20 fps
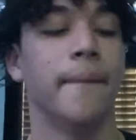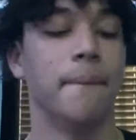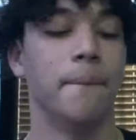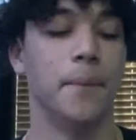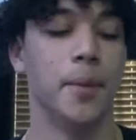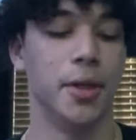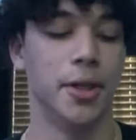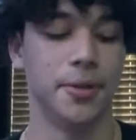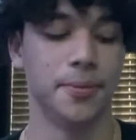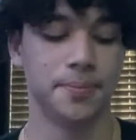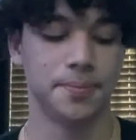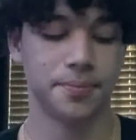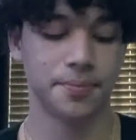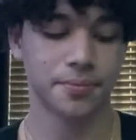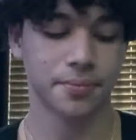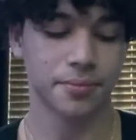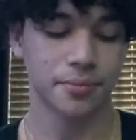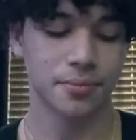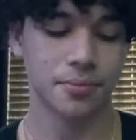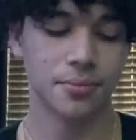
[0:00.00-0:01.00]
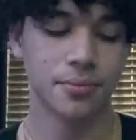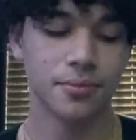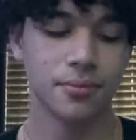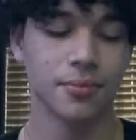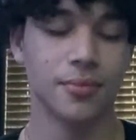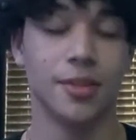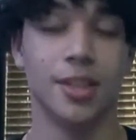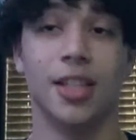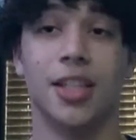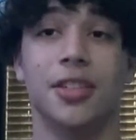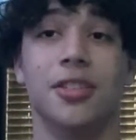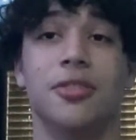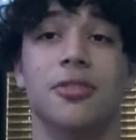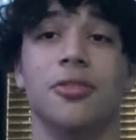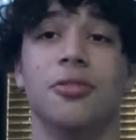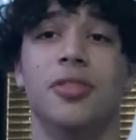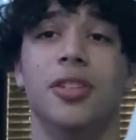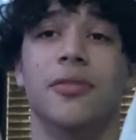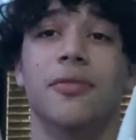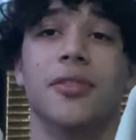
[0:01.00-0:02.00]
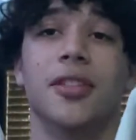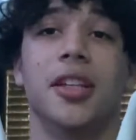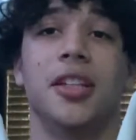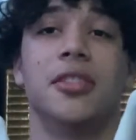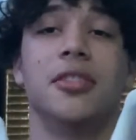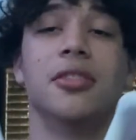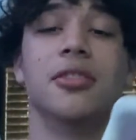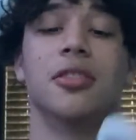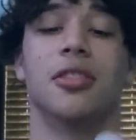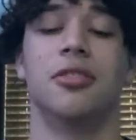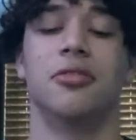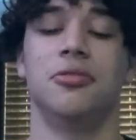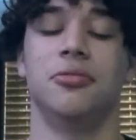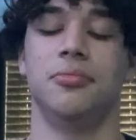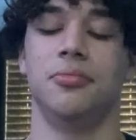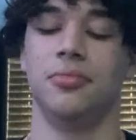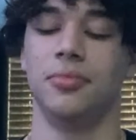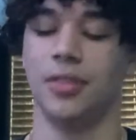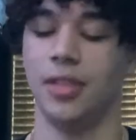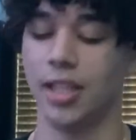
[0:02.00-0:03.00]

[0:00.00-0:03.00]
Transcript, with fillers: But I just threw different laces on them.